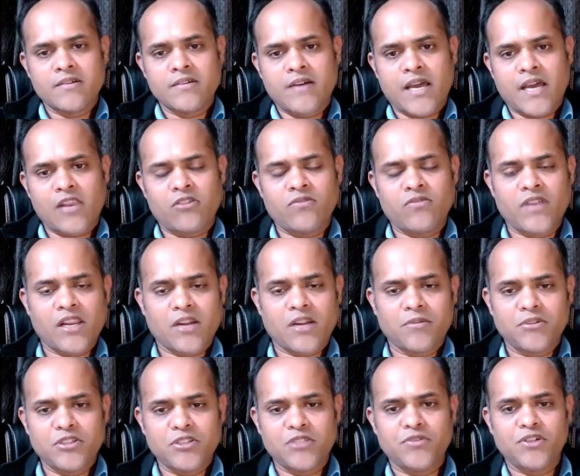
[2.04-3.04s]
Hello and
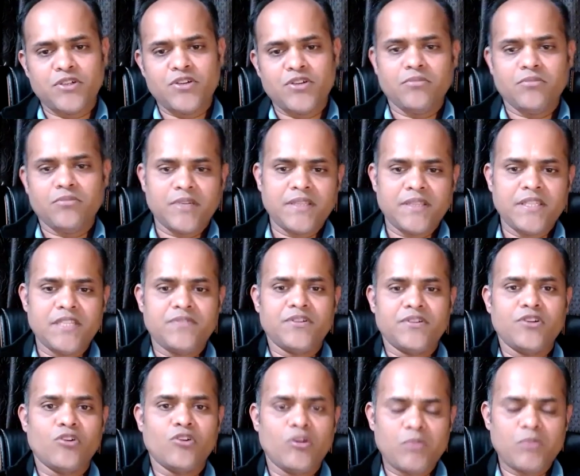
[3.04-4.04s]
welcome to this video. In this
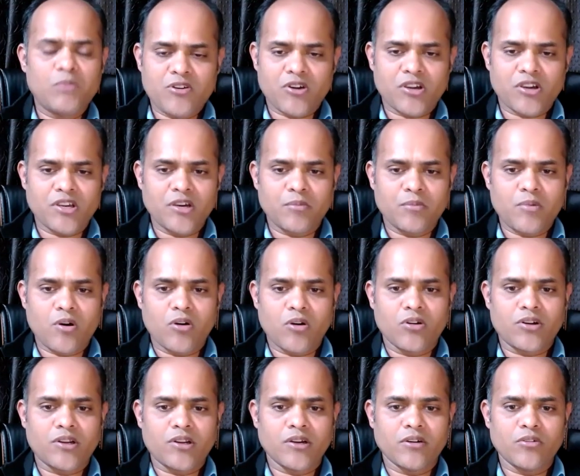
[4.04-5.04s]
video, we'll be talking
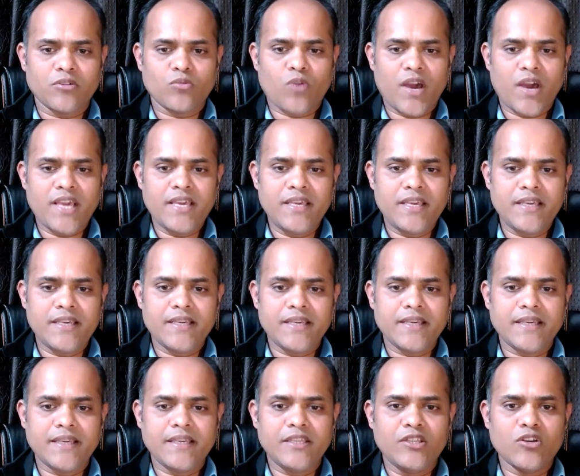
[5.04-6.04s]
about why
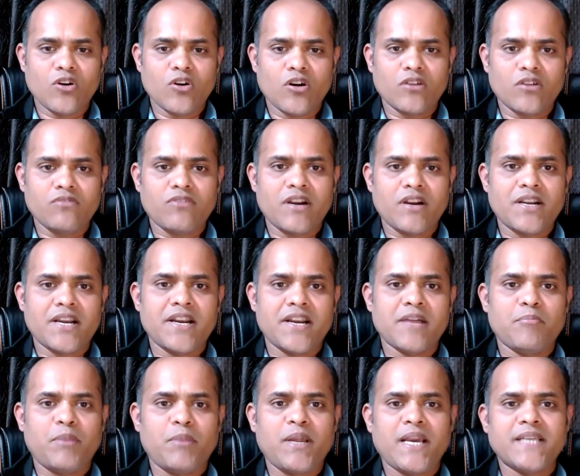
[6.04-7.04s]
your front-end
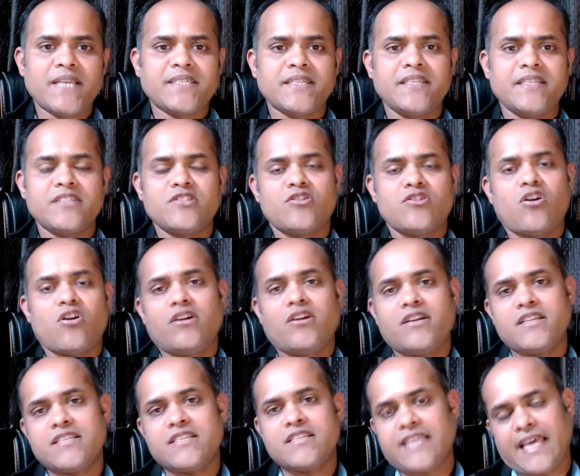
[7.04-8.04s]
application is
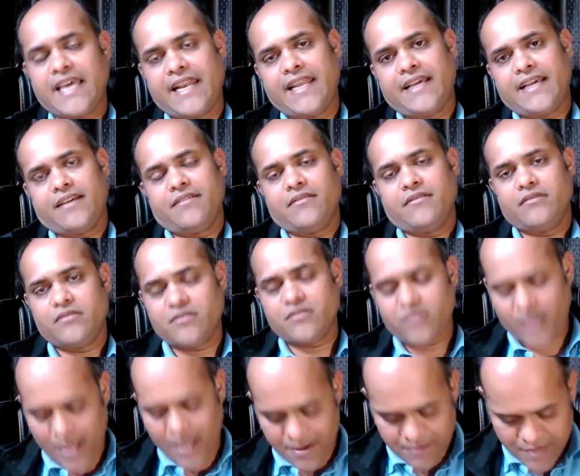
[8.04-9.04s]
not scaling.
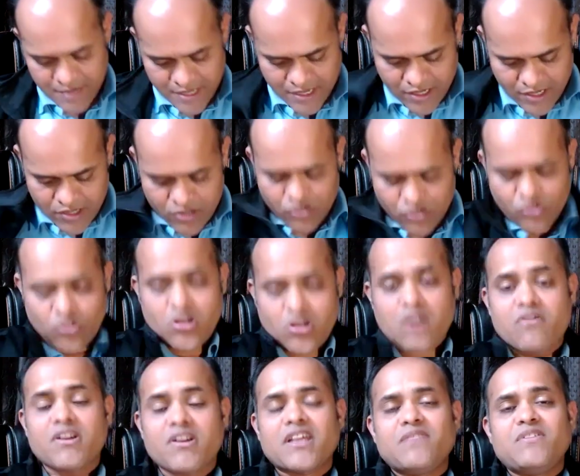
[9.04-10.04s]
Okay, so you
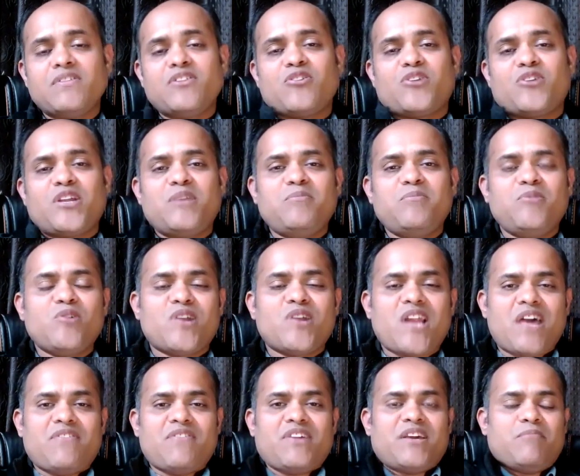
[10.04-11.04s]
are working with your team, you are
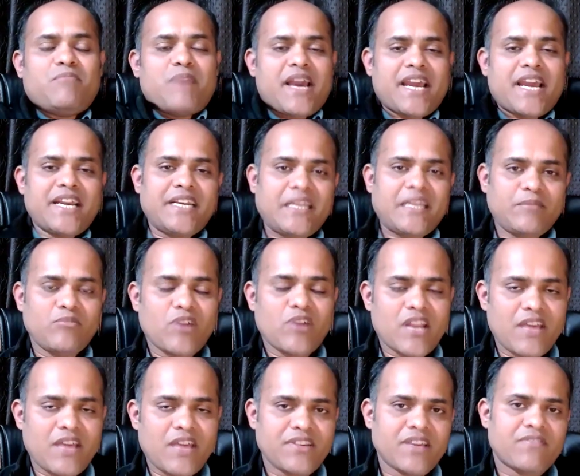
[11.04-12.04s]
having a back-end team, you are
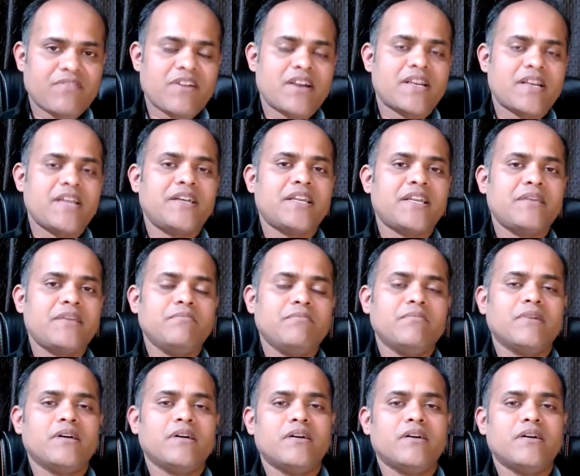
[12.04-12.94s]
having a front-end team,